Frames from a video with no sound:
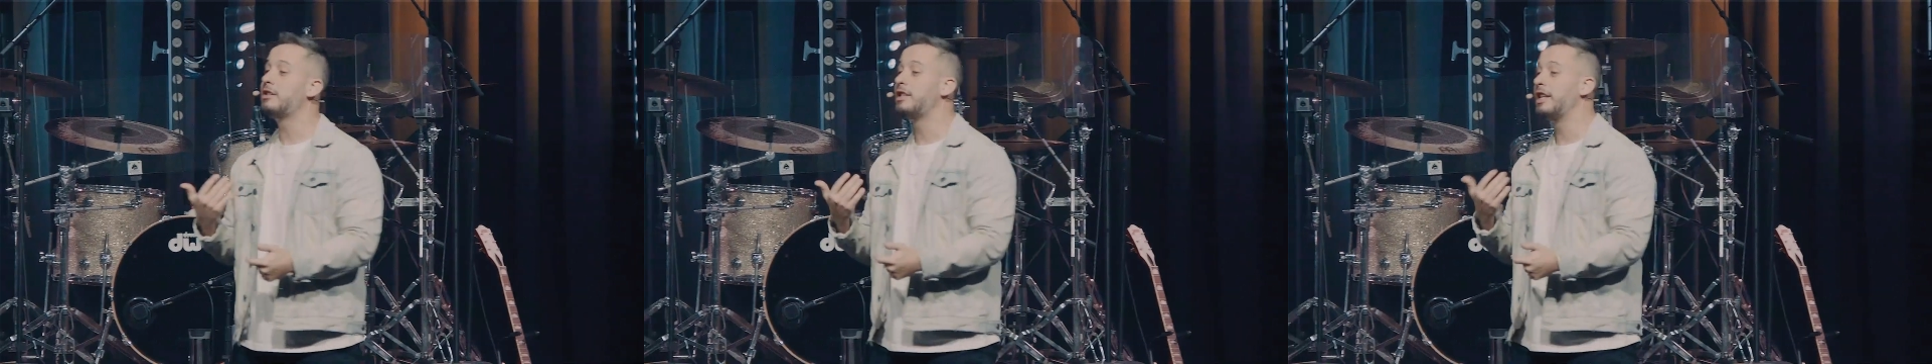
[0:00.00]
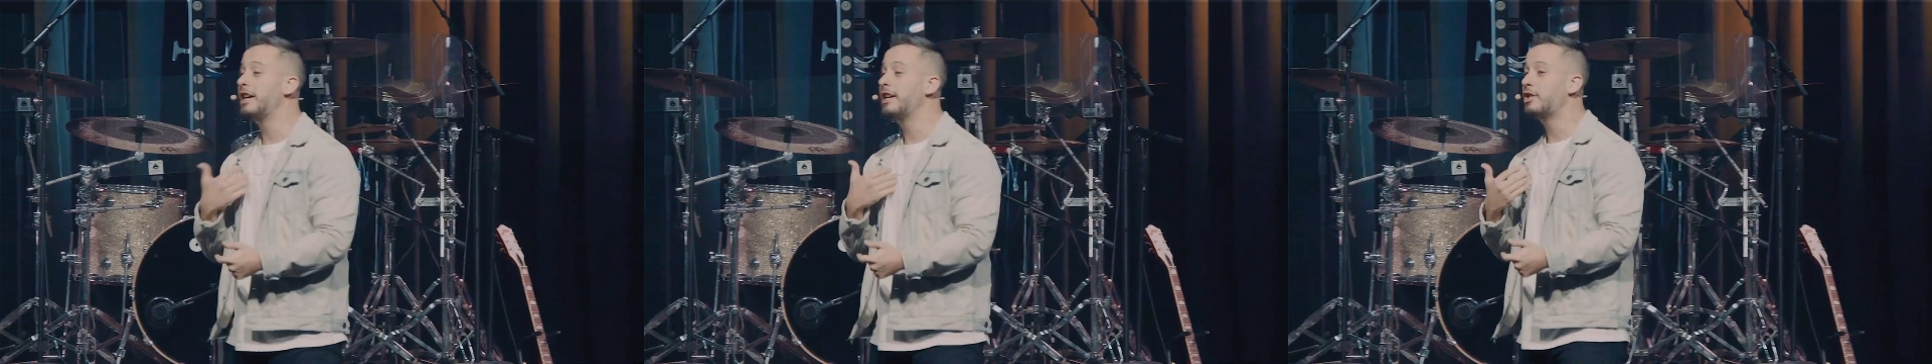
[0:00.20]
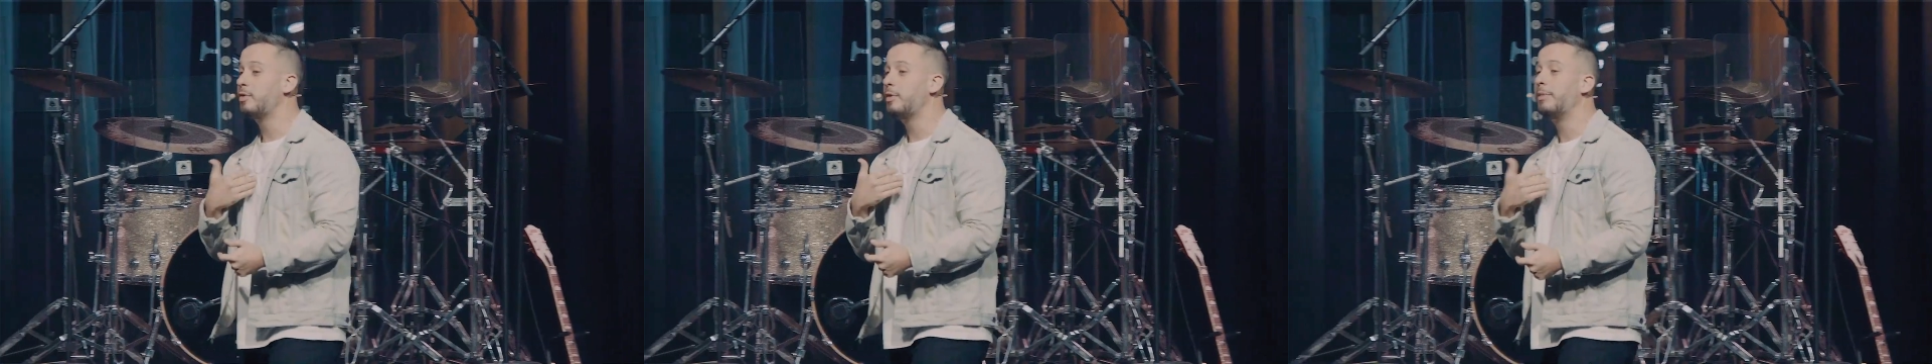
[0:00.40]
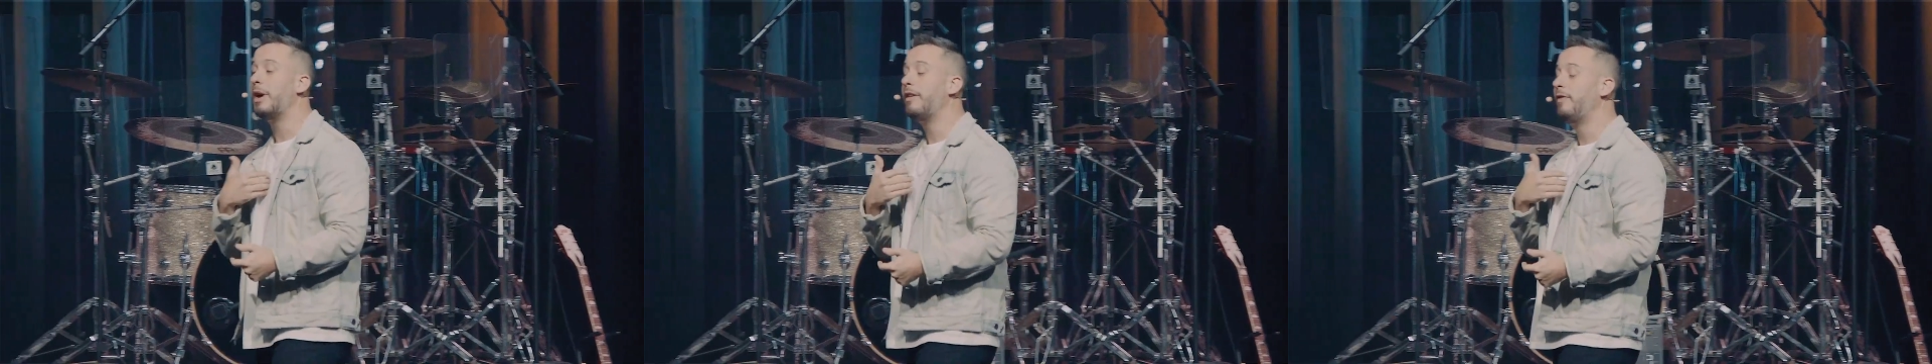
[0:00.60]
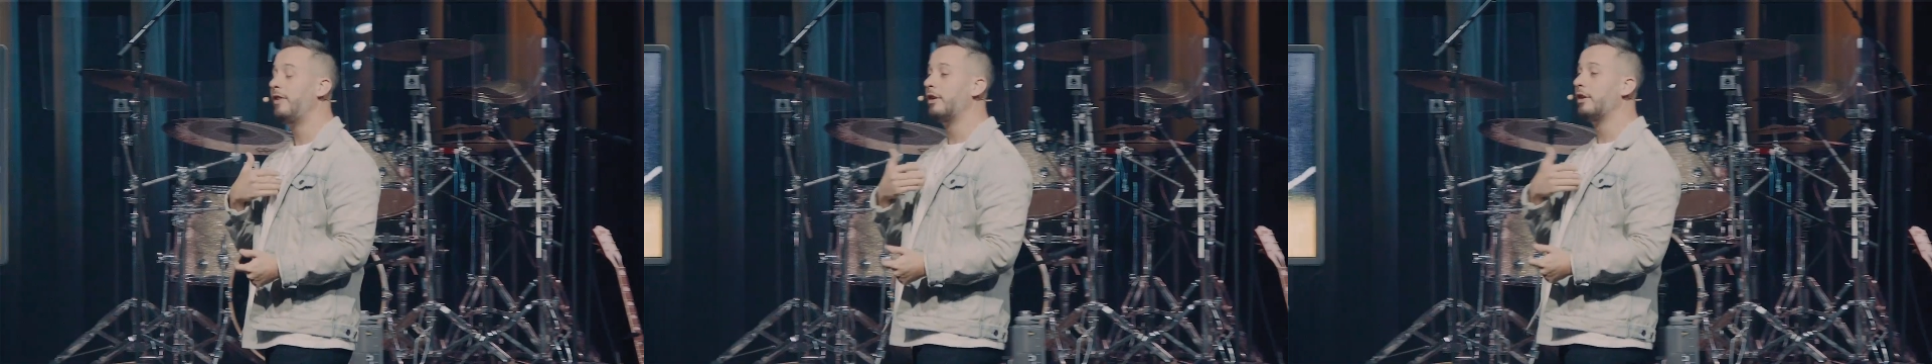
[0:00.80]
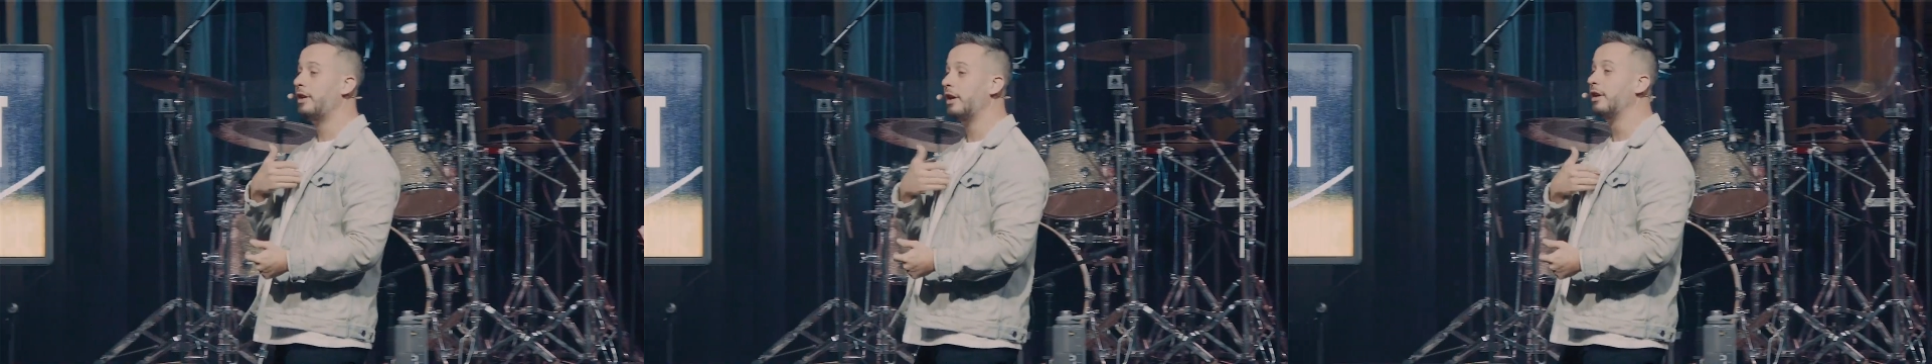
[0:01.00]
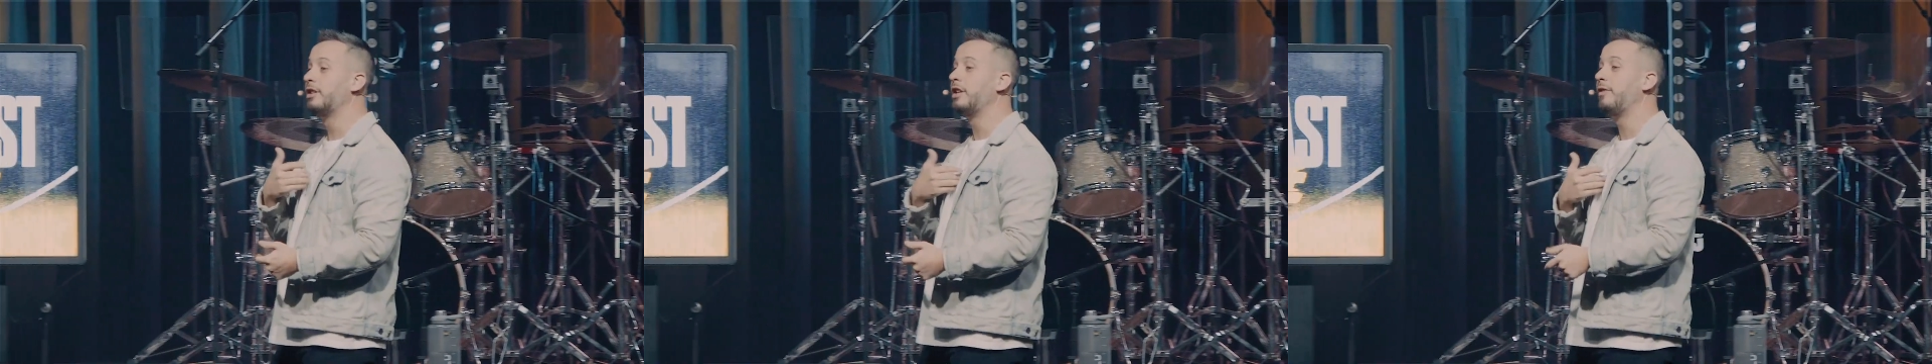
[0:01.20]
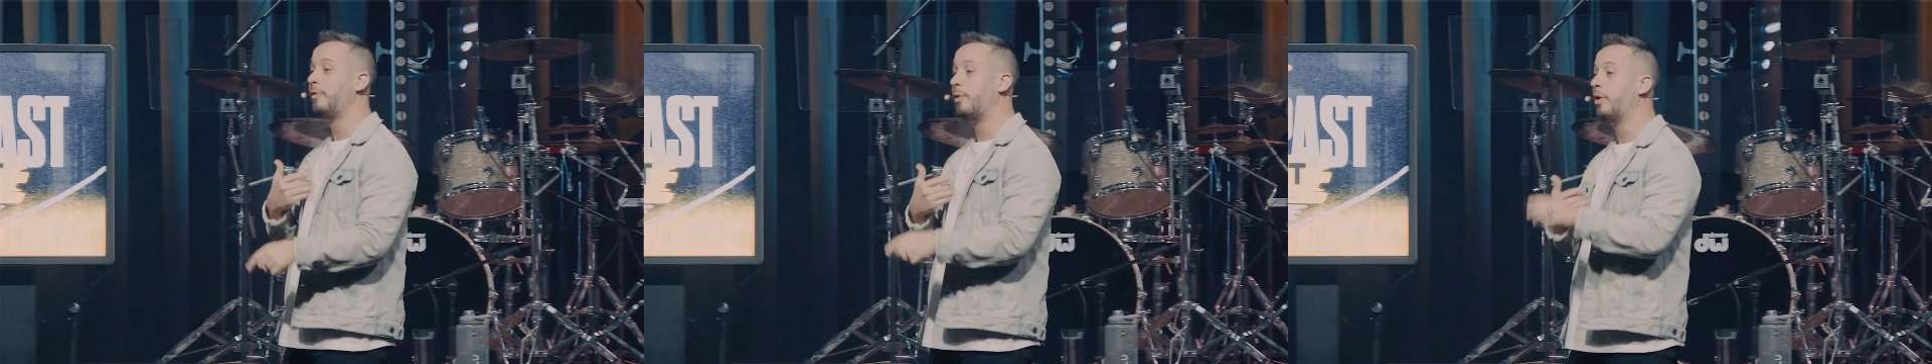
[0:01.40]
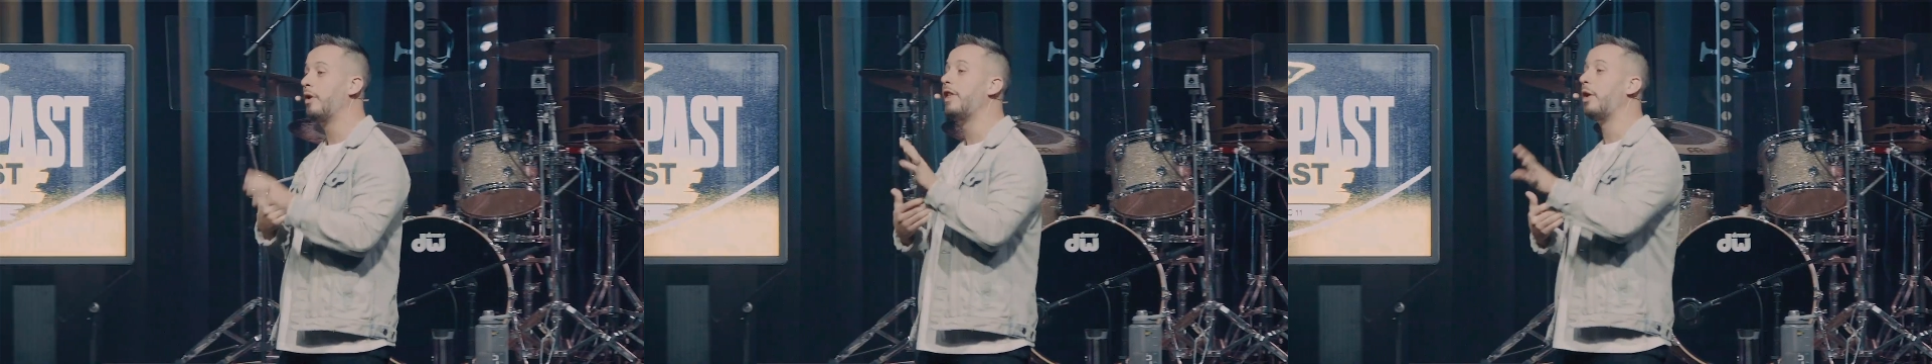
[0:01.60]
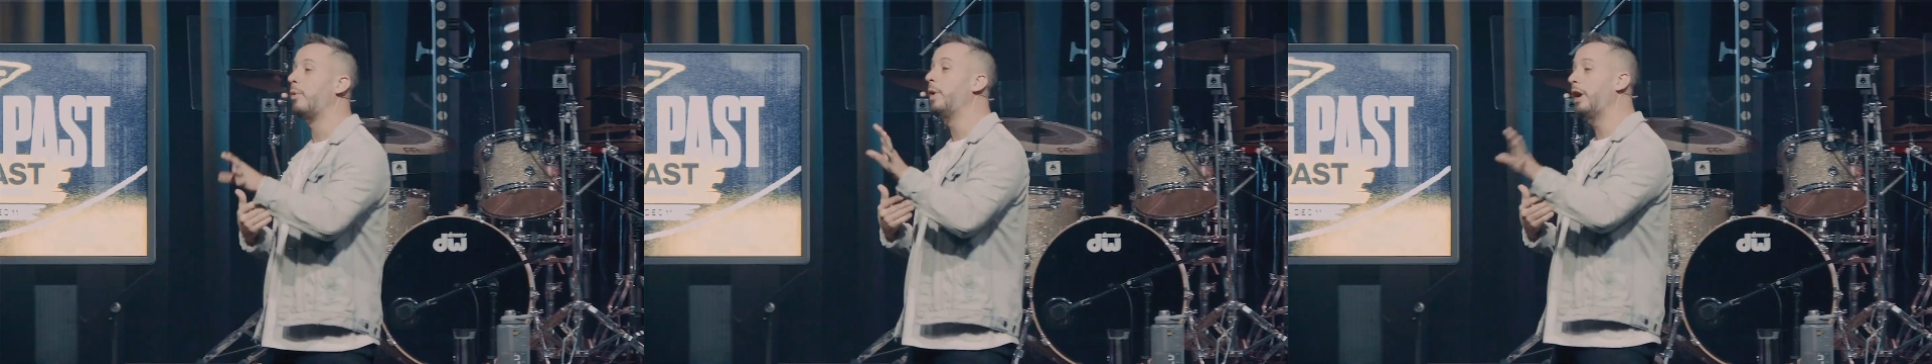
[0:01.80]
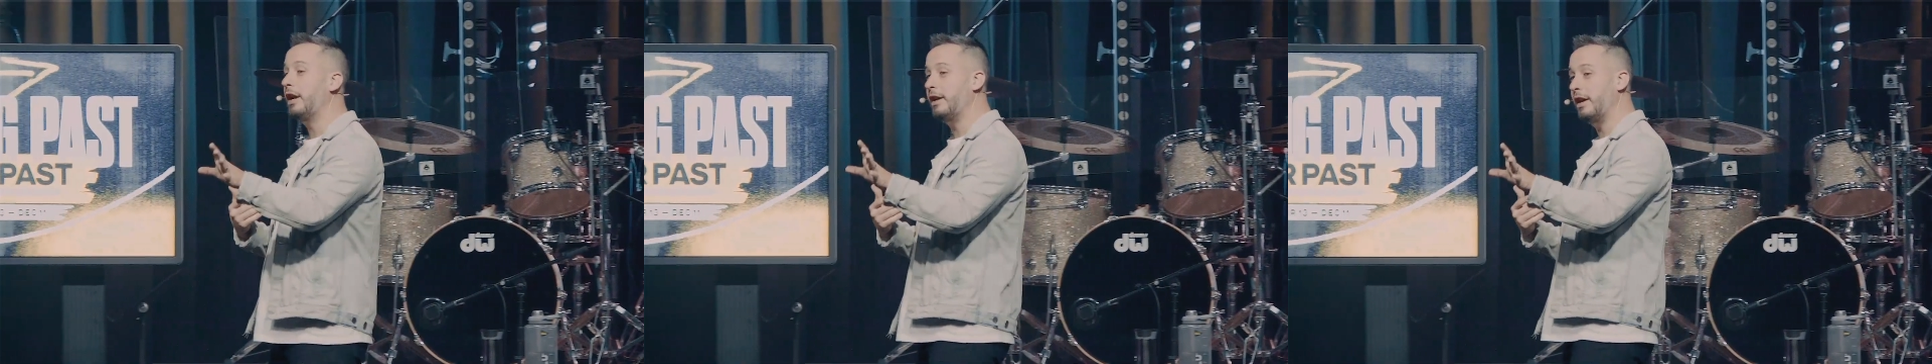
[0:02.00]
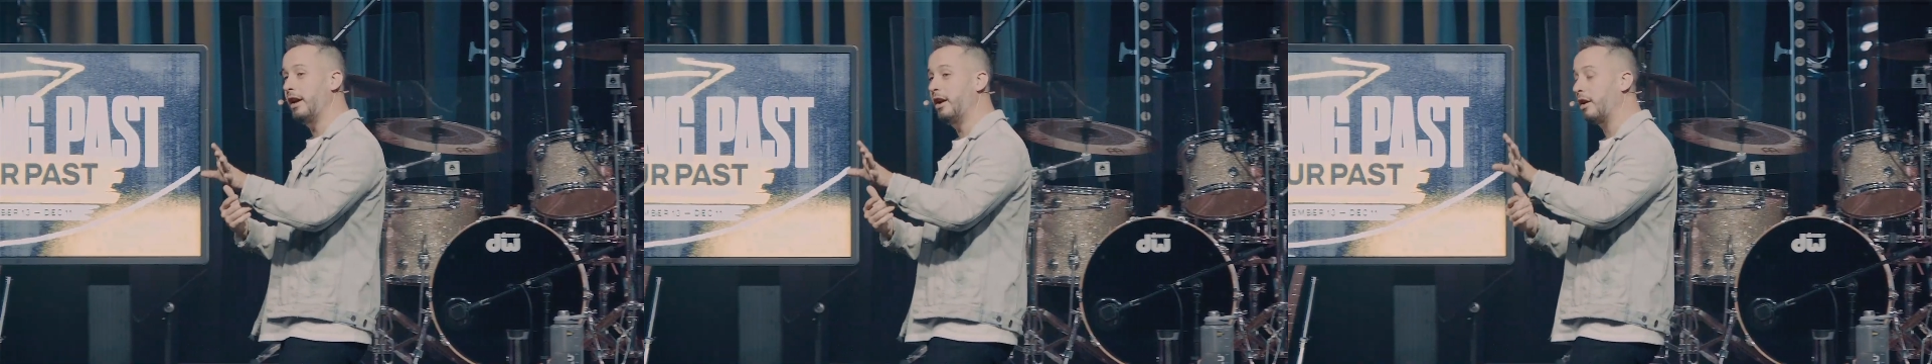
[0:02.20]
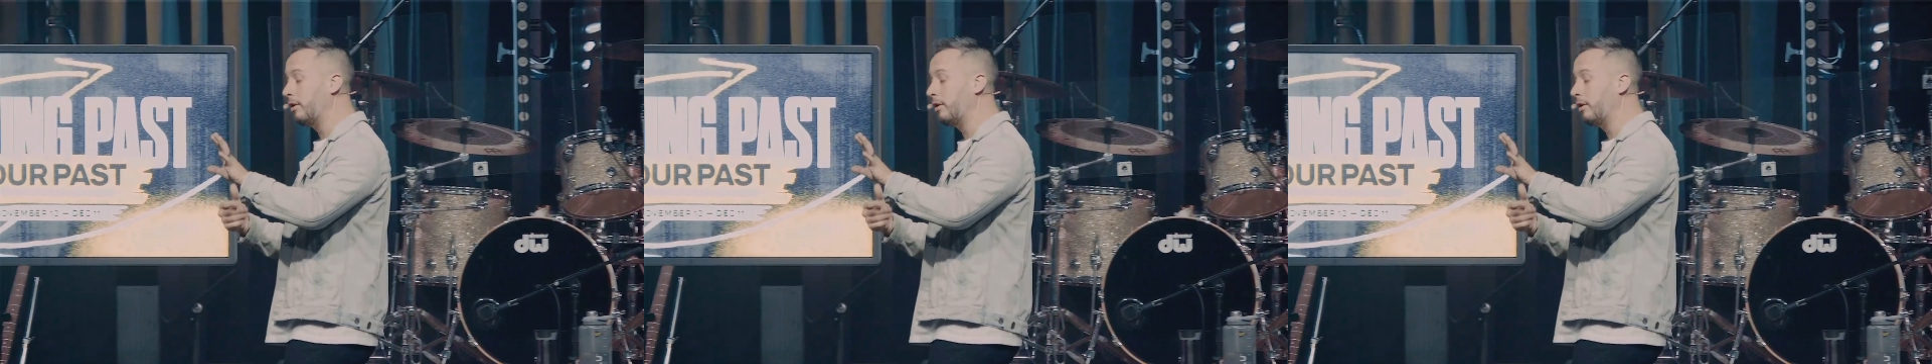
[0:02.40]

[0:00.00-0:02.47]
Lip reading: things we might feel guilty for that we did,